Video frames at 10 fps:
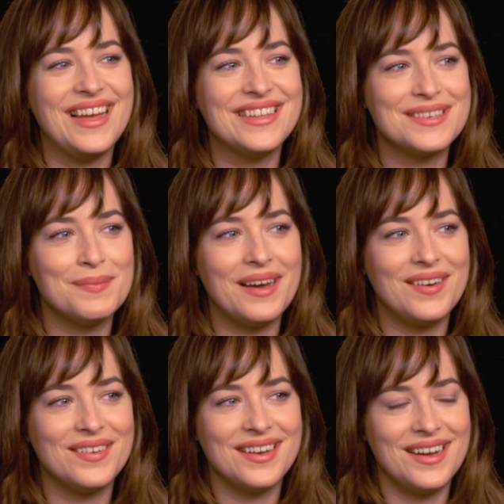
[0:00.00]
It's
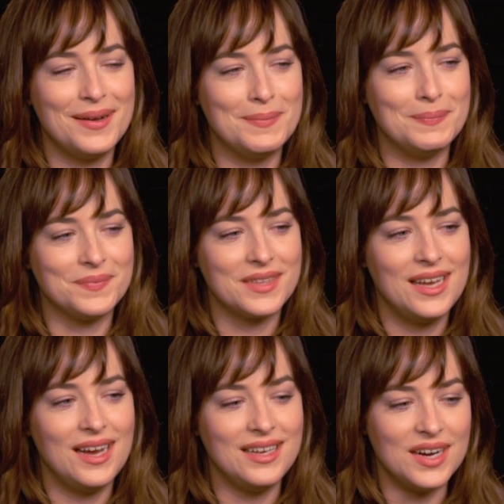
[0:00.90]
about a
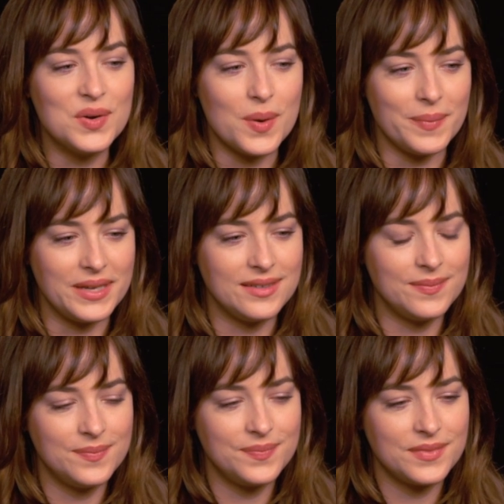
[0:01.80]
young
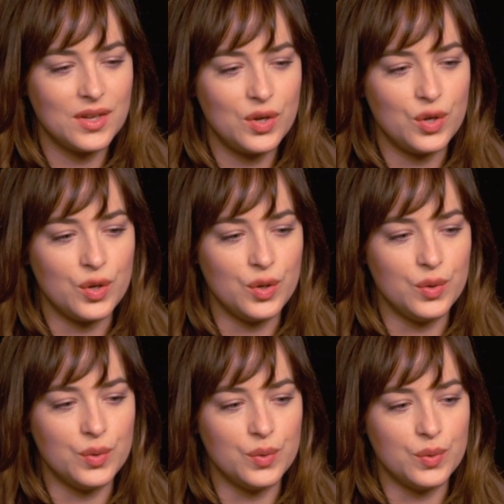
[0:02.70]
woman
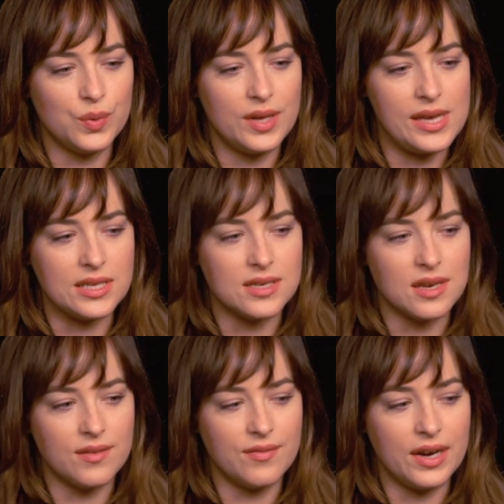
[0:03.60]
who is
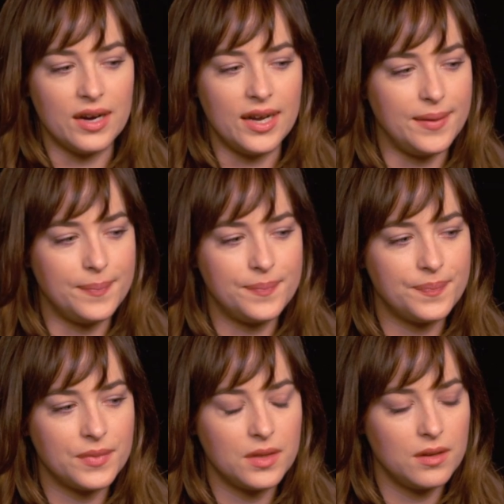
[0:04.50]
a very
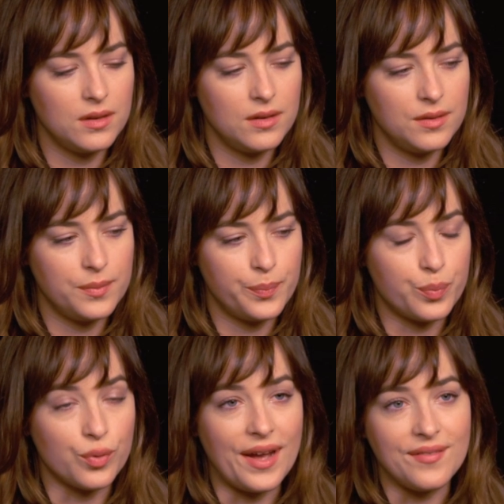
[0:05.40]

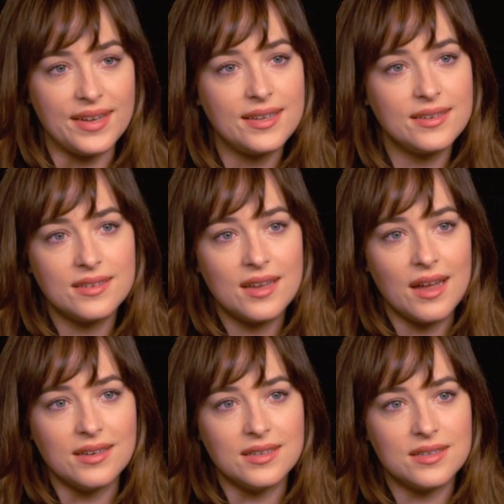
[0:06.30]
private
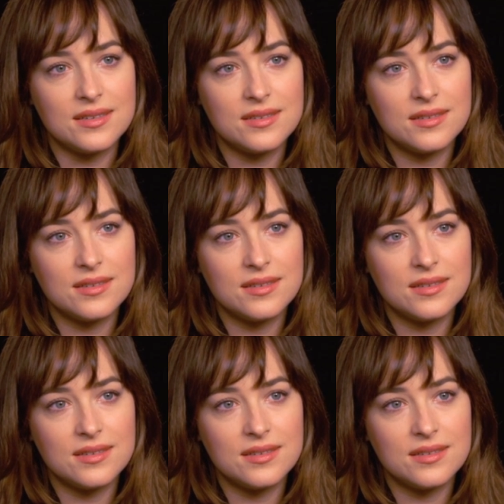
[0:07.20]
and